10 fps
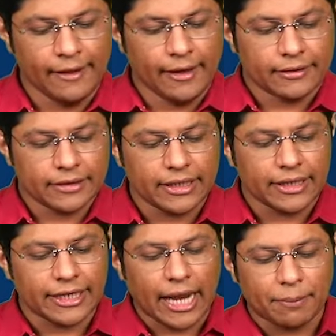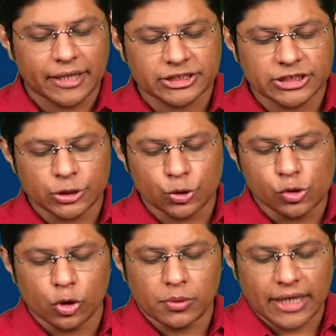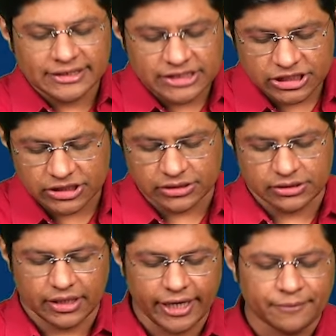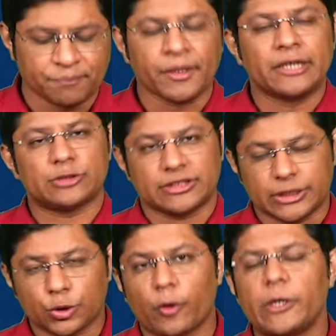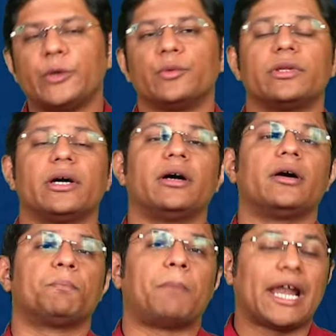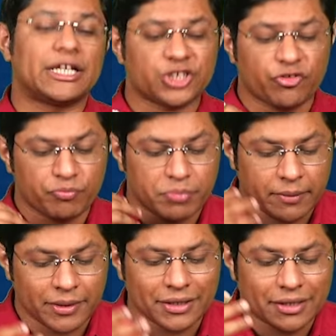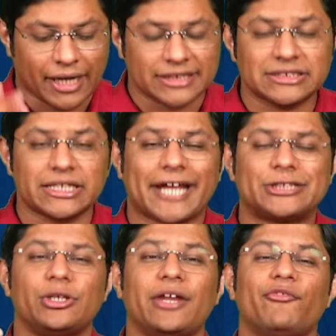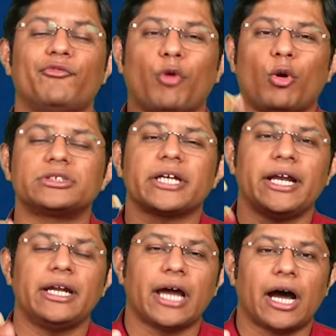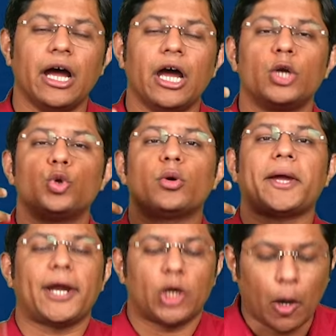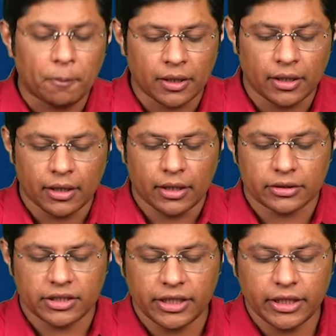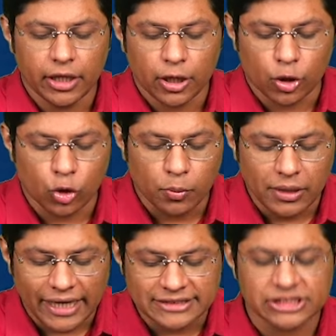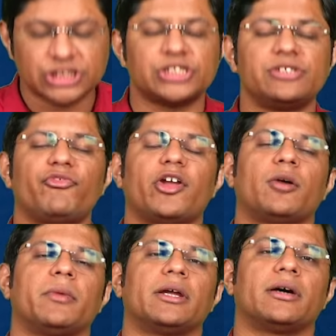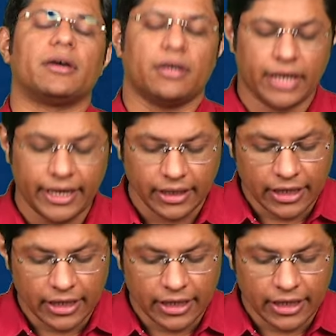Then adaptation to globalization, right? So as I told you, the balance of payment crisis actually forced India to adopt the globalization phenomena, right?